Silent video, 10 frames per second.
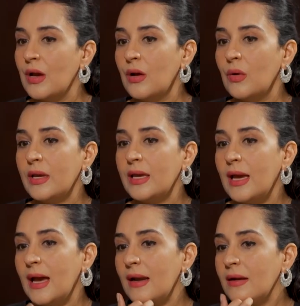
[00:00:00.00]
Okay,
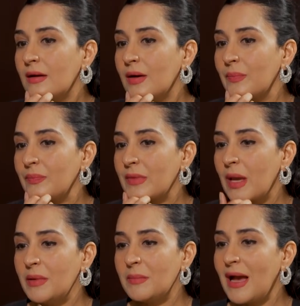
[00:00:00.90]
and
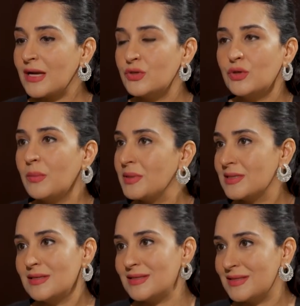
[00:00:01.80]
coming back to your
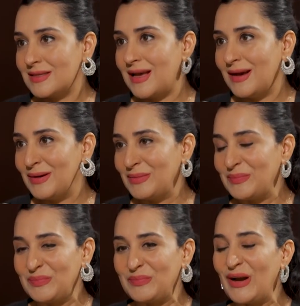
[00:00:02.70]
business
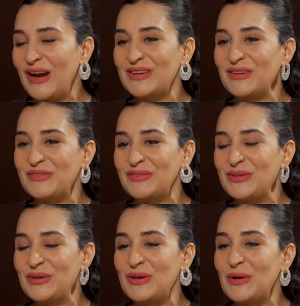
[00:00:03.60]
part of
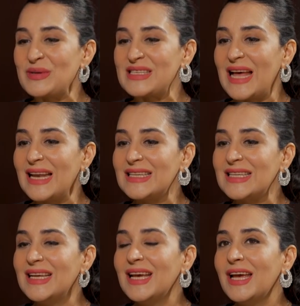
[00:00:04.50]
your
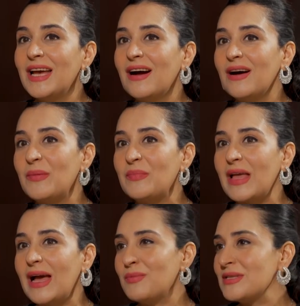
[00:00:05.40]
personality.
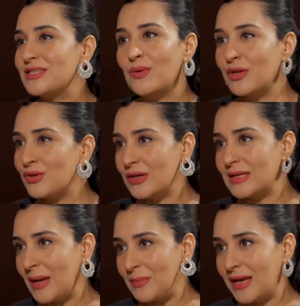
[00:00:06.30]
I was going through your
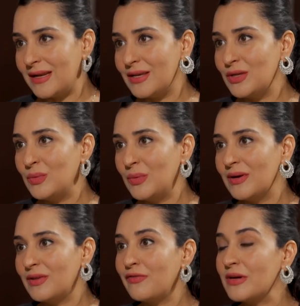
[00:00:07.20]
timeline, and you
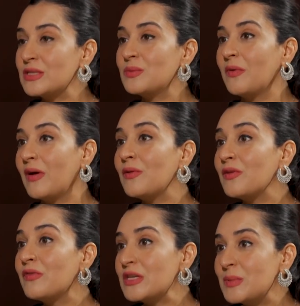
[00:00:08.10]
were one of
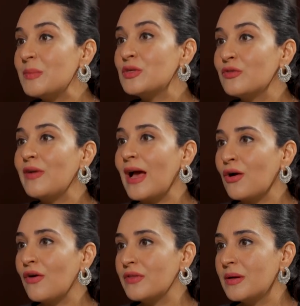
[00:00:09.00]
the first people to flag
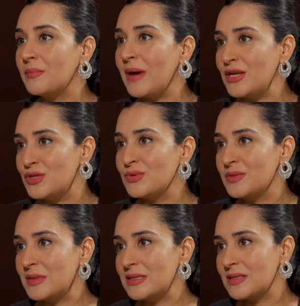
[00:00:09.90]
off the Byju's
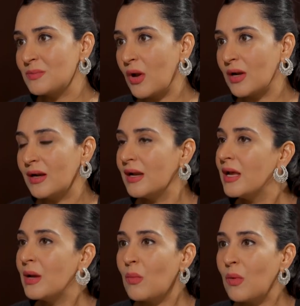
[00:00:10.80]
business model.
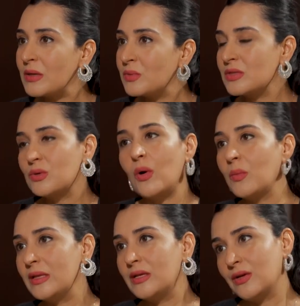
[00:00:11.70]
What was wrong
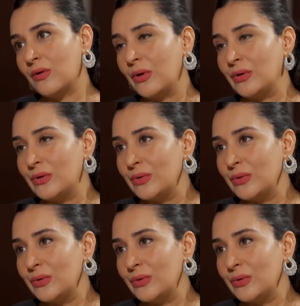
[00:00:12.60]
with it, according to you?